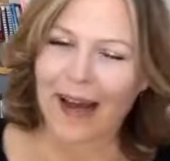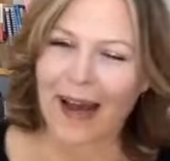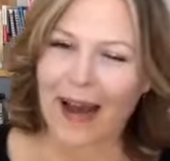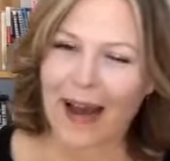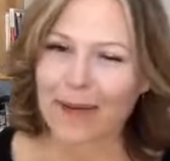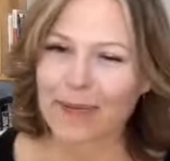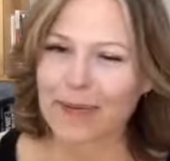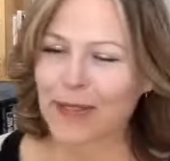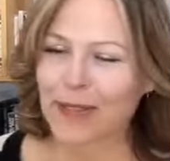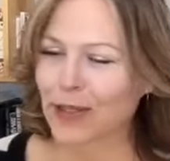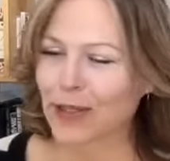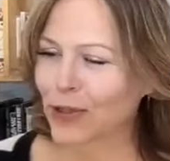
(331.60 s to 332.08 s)

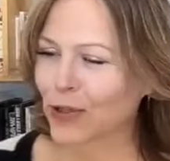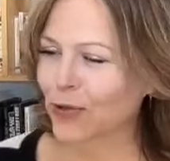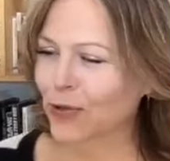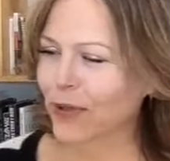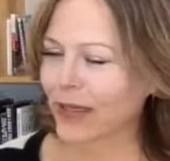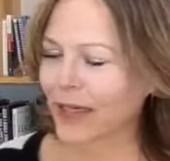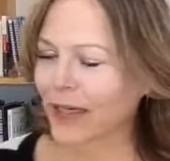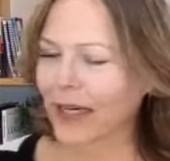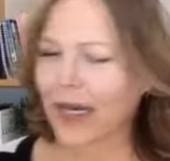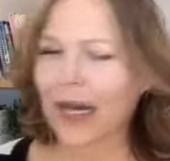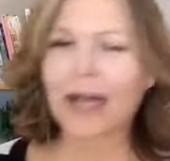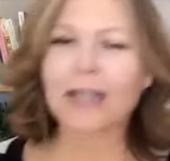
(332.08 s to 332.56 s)

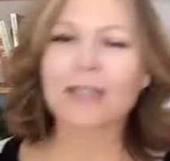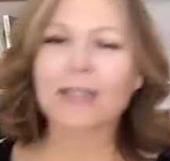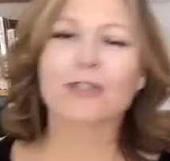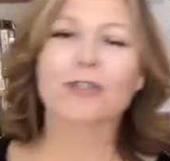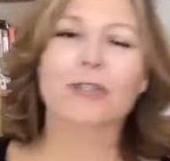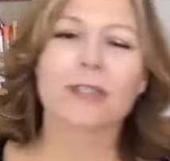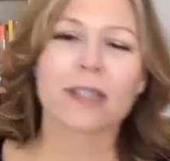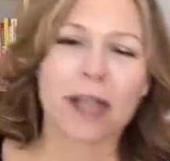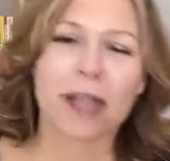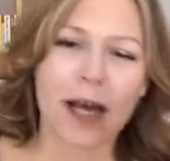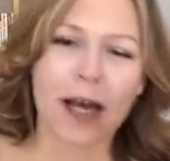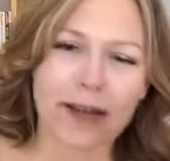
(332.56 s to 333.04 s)
Absolutely. Gosh,
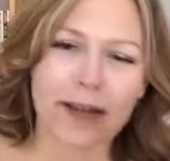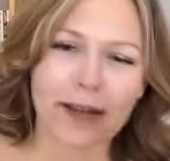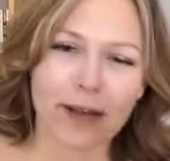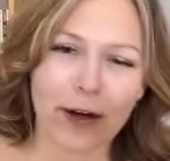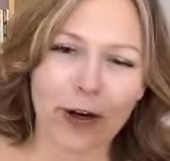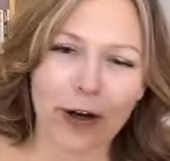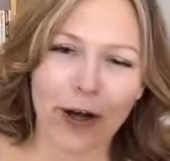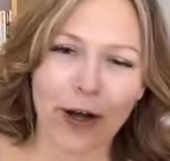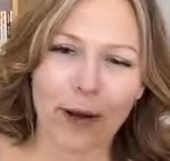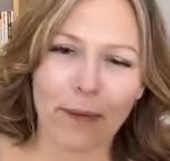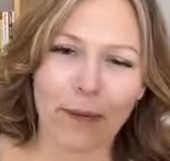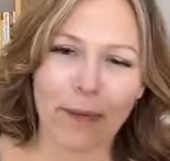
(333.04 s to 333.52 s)
there's a lot
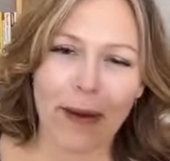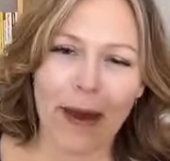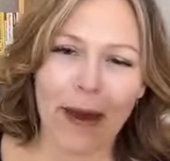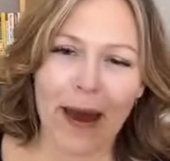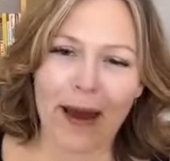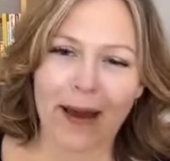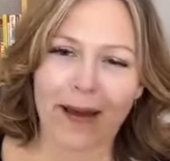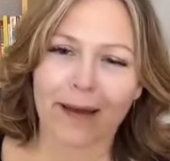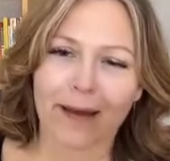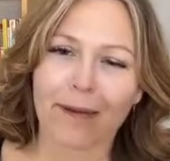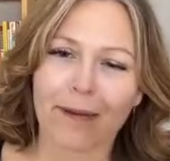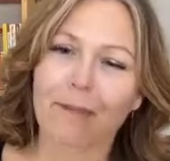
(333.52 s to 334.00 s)
there to
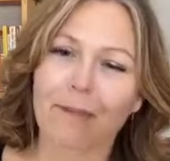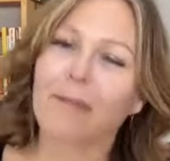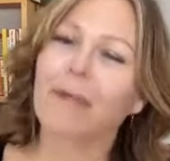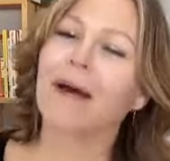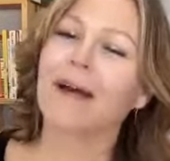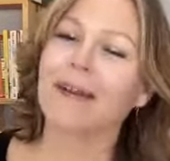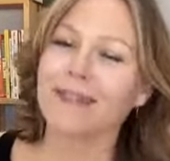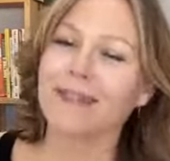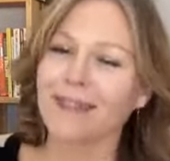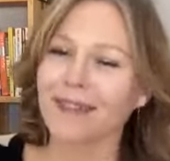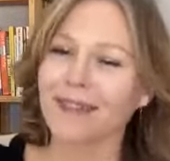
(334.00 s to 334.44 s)
unpack, but